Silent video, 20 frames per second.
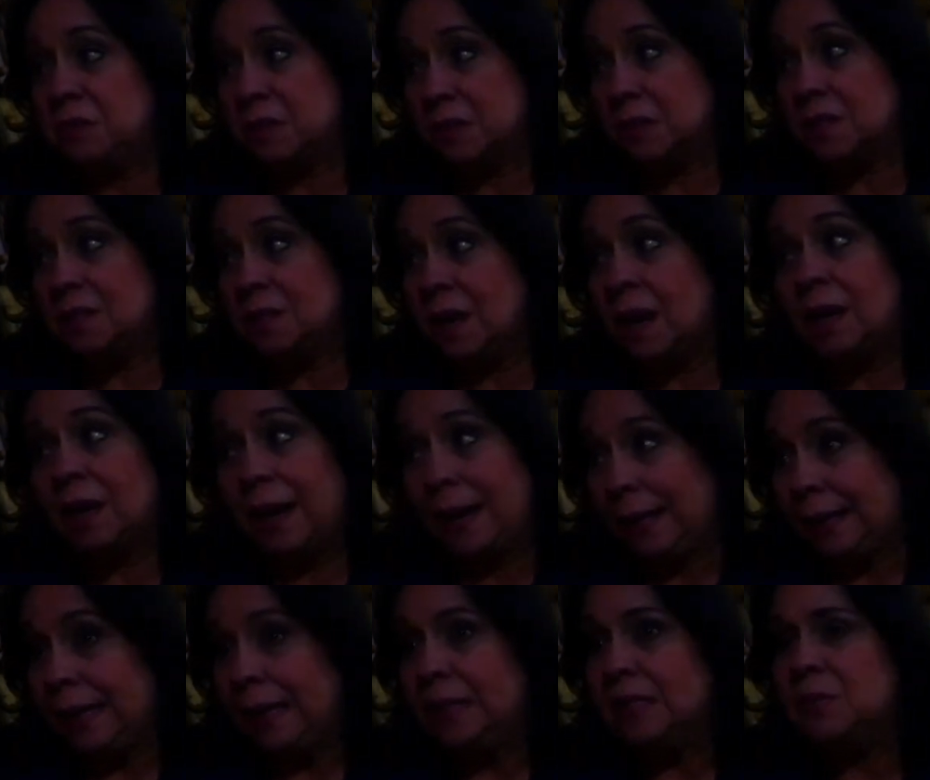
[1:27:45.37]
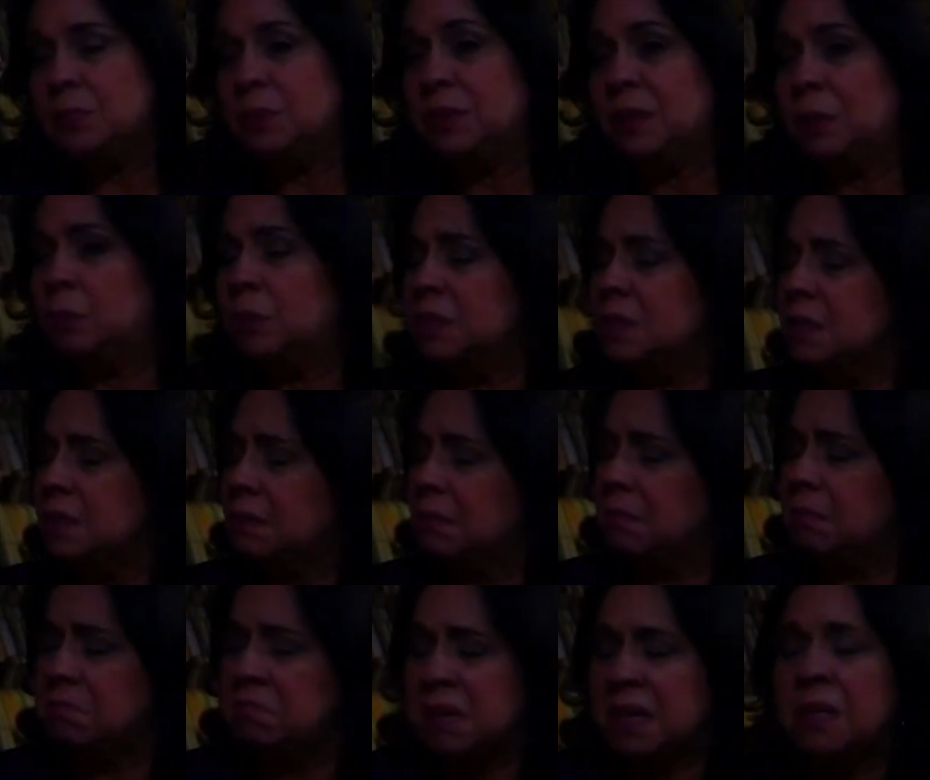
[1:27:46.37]
just not allies, but there were
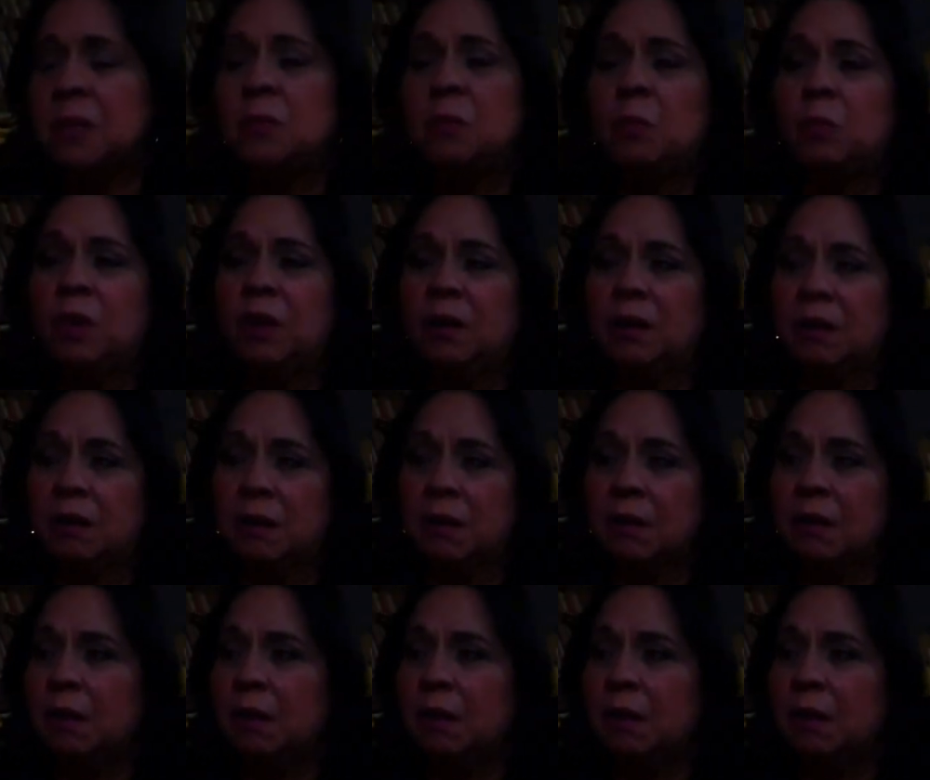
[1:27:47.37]
many who were,